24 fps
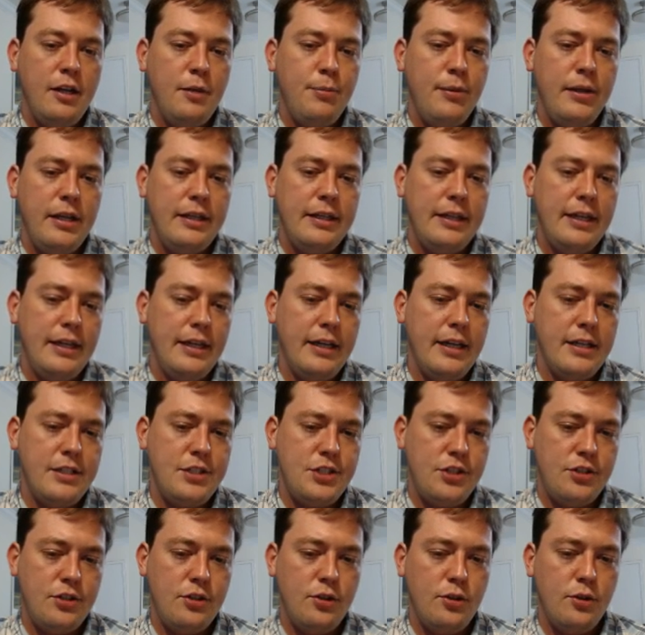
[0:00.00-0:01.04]
play king
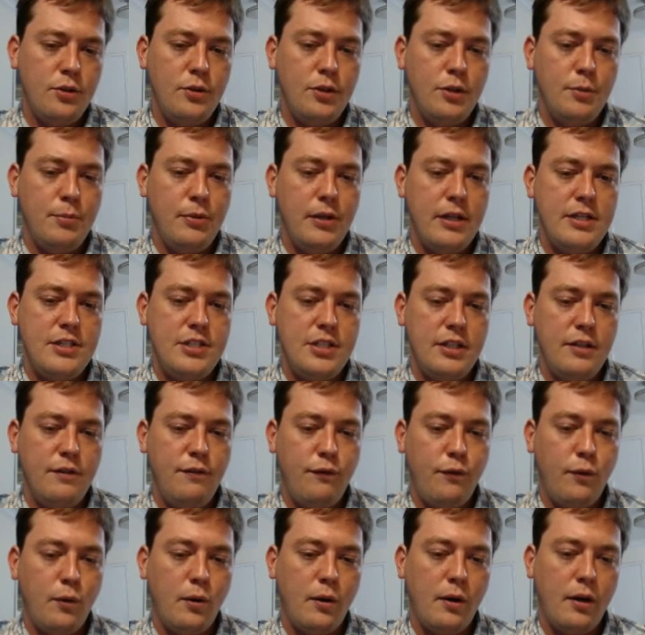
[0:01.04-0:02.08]
h2, you play
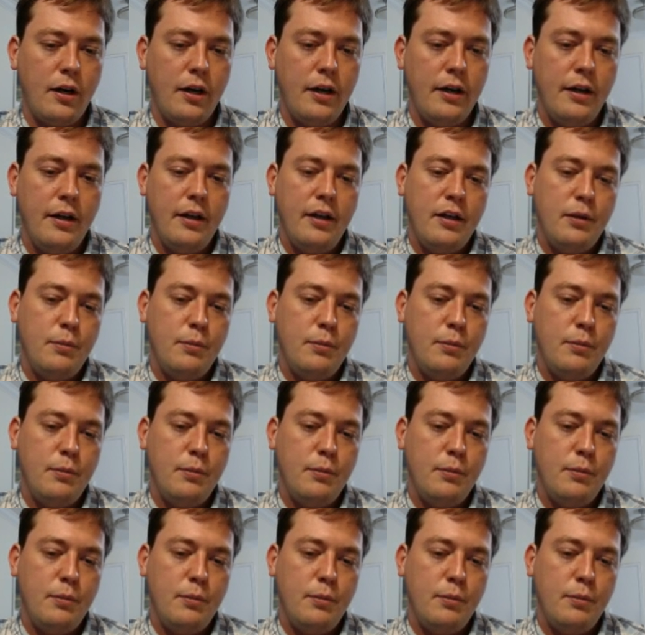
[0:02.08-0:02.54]
g4,